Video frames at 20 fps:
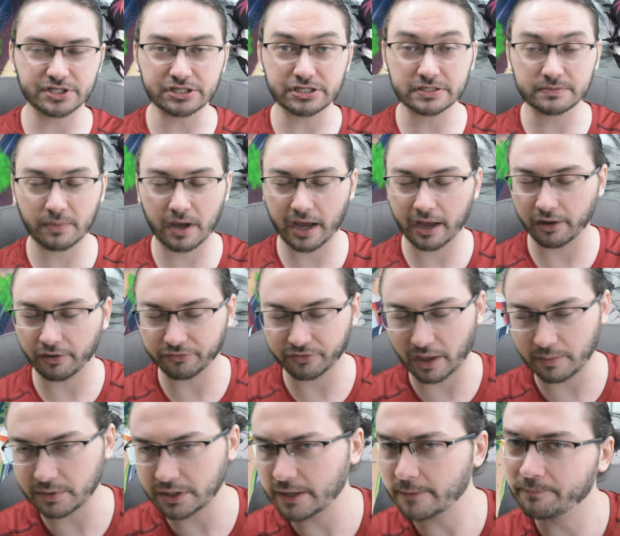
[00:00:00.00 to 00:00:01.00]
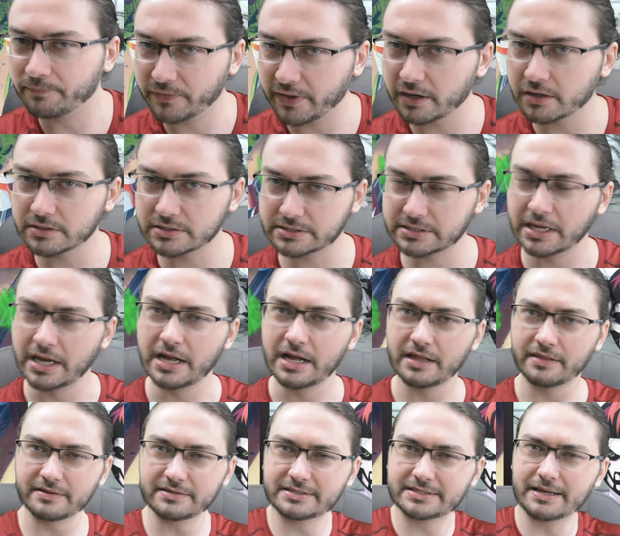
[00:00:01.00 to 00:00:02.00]
she smiles. I mean, there's
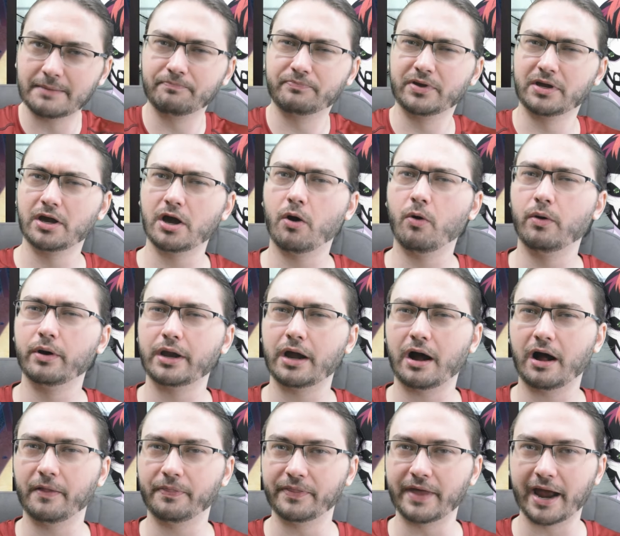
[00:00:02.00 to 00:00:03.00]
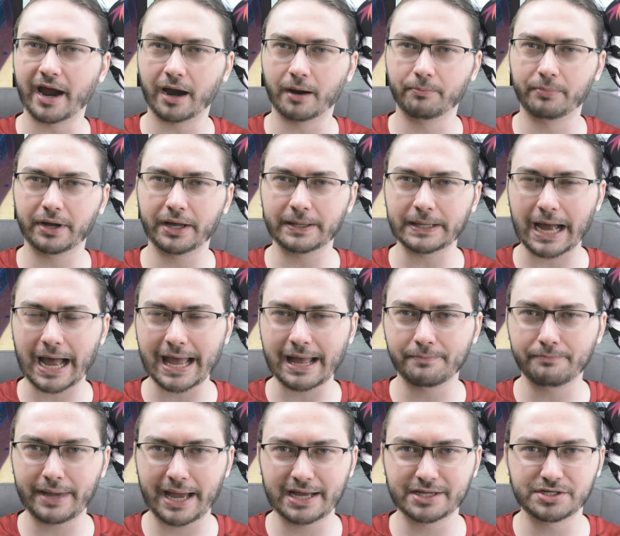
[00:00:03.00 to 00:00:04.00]
something going on there, but I
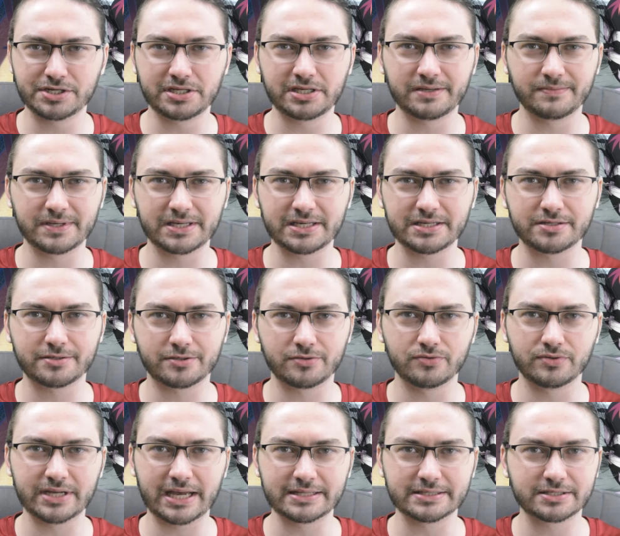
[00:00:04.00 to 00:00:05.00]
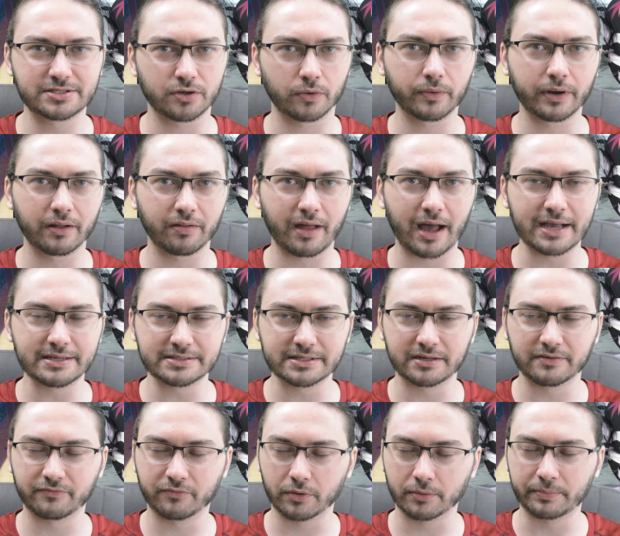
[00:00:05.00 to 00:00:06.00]
imagine Hibiki's too dense to realize
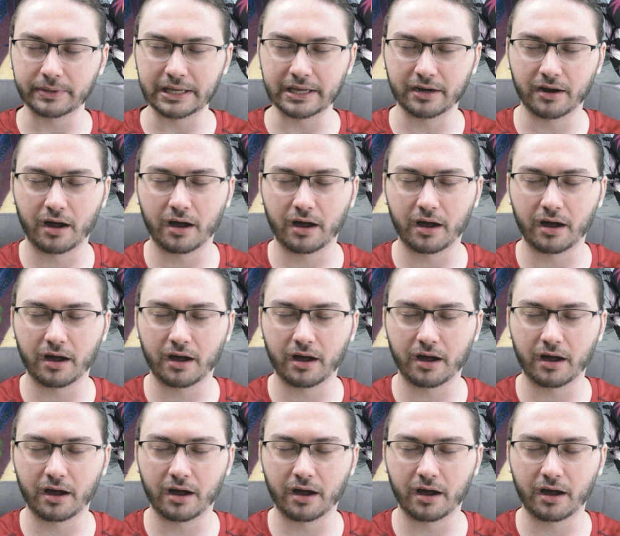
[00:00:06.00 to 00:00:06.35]
it, if we're being